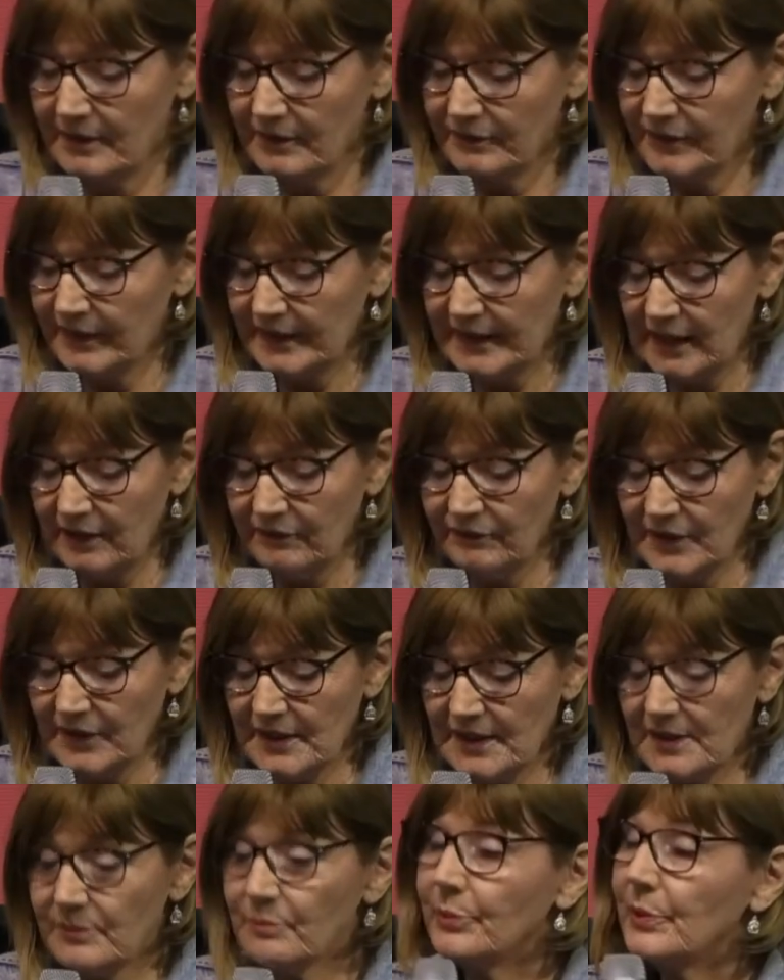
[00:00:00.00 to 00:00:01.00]

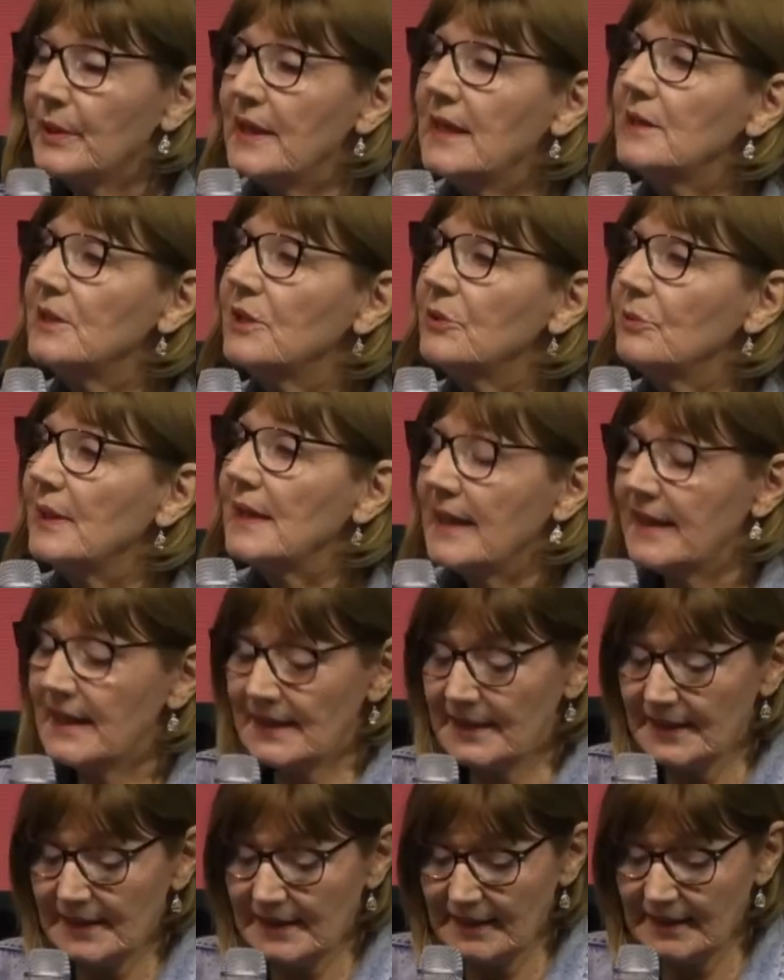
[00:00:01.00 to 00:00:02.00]
Forgiveness brings
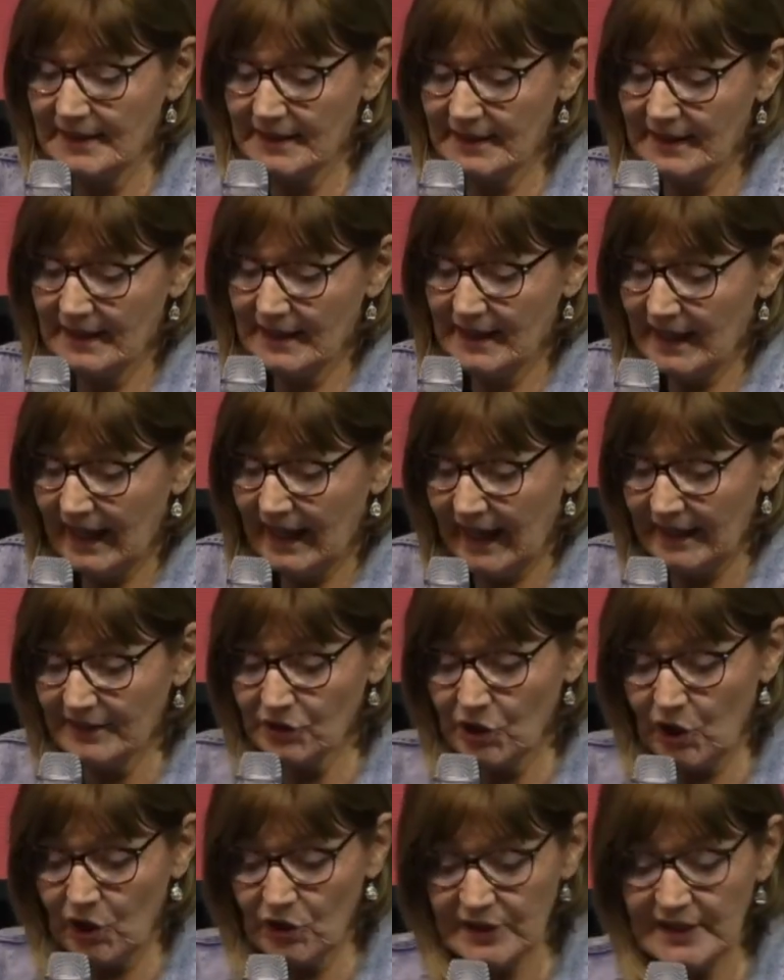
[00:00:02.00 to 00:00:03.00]
release,
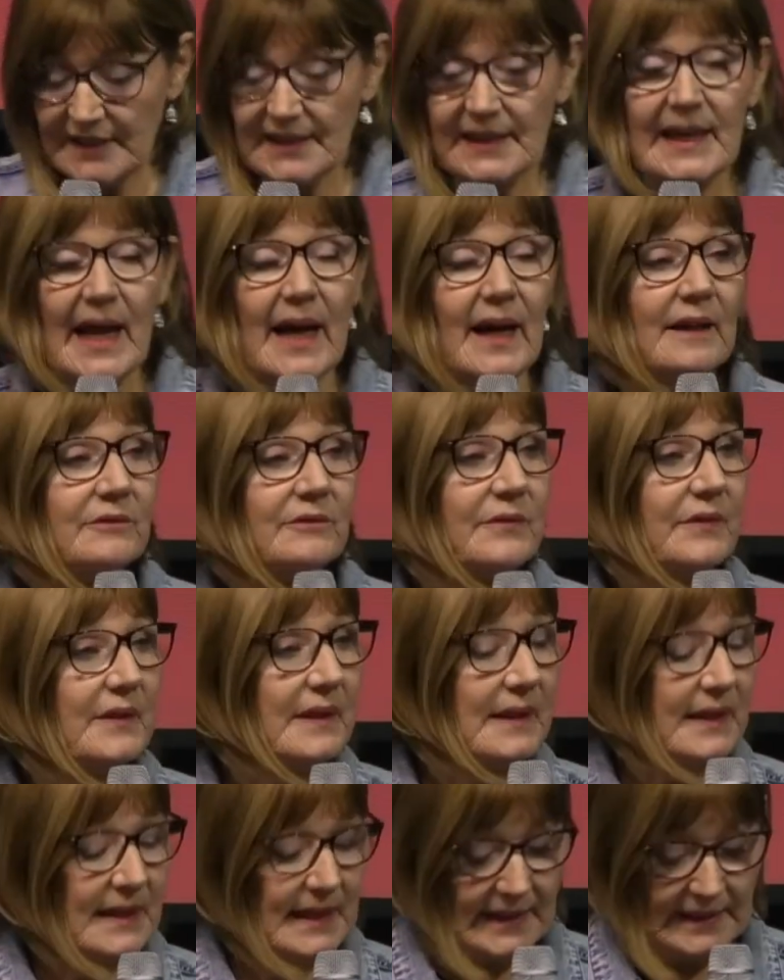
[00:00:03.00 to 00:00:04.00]
and God's love
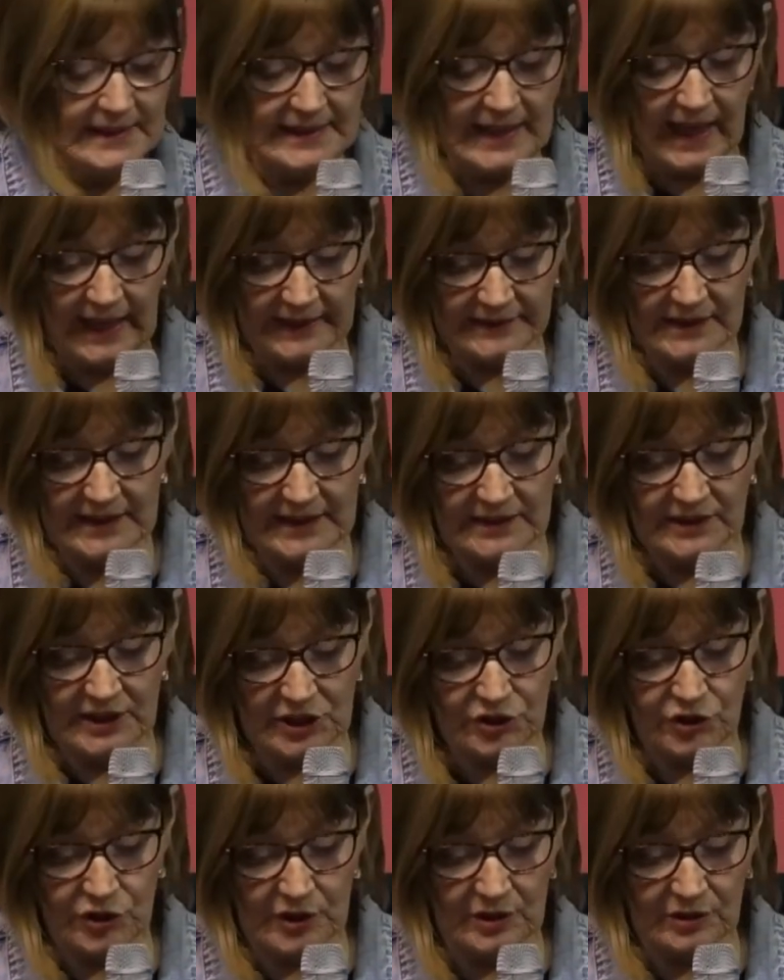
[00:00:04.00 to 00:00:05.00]
is
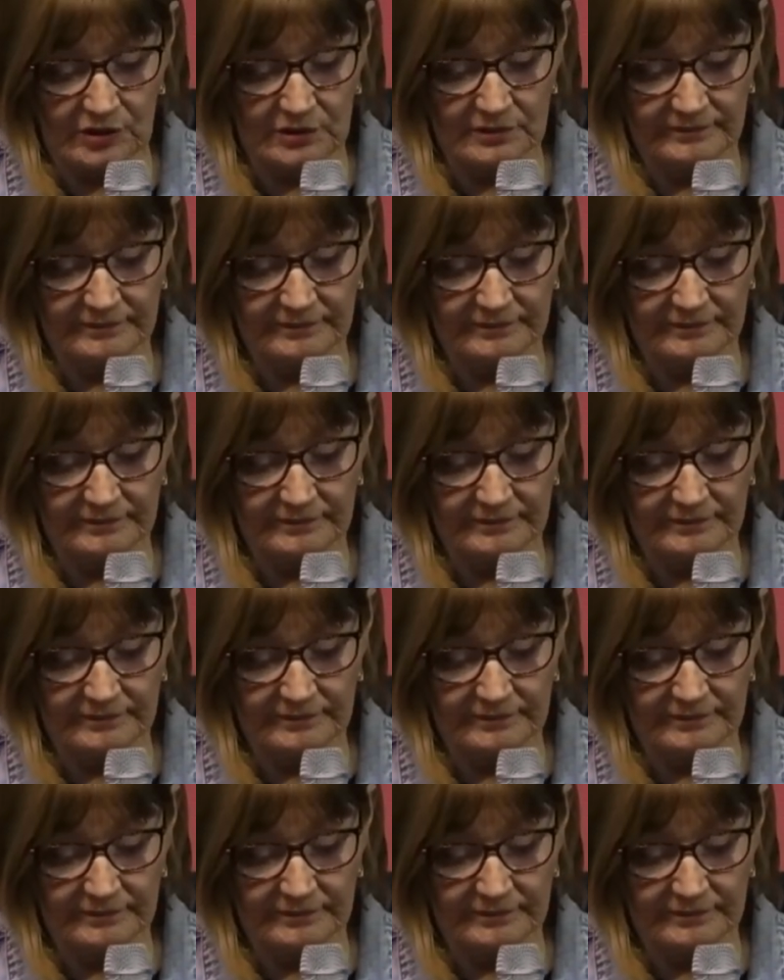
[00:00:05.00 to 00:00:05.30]
unconditional.